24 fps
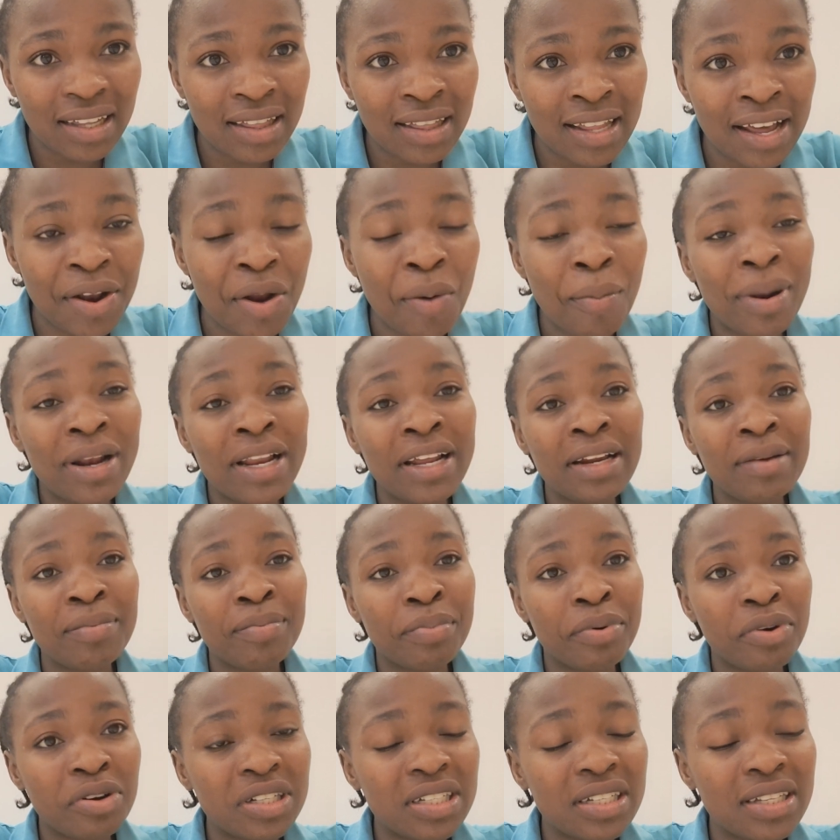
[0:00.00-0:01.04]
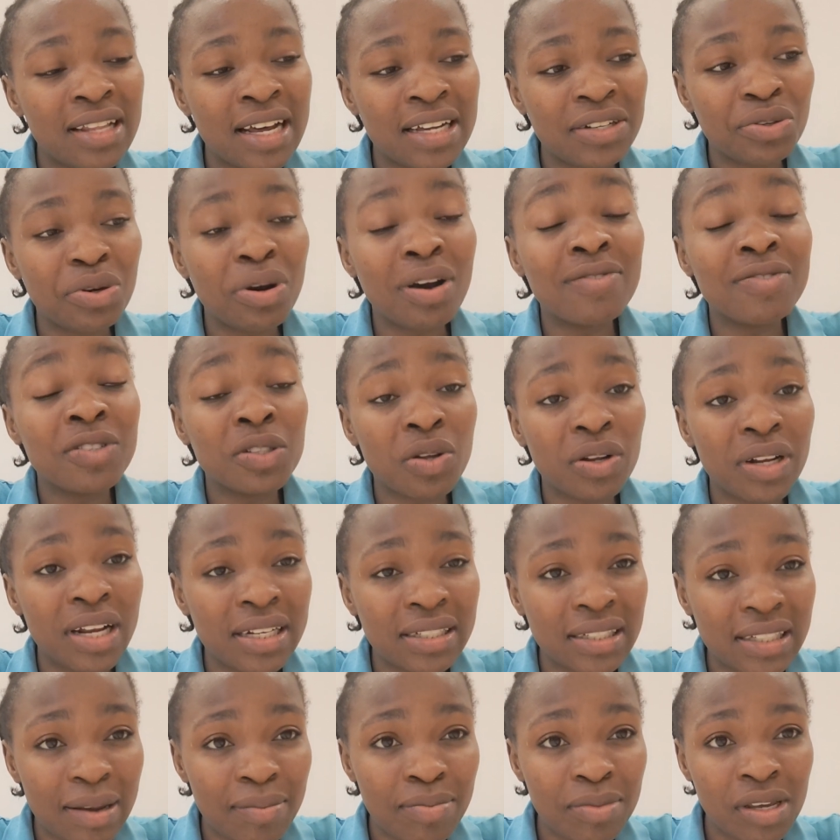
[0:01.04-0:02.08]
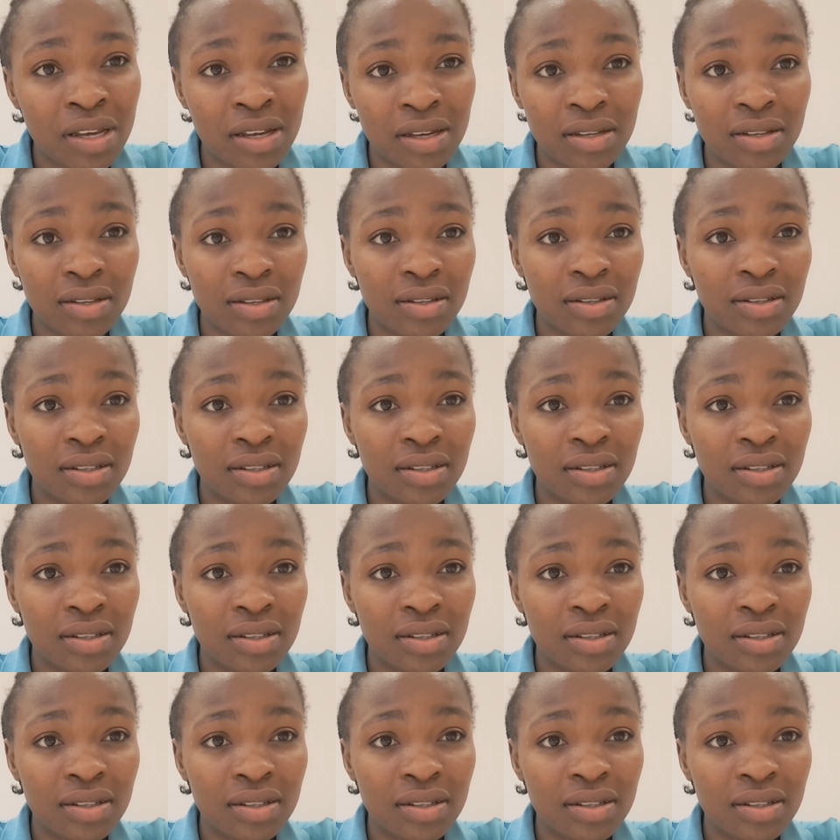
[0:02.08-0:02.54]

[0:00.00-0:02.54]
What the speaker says: They normally report that you have stolen something.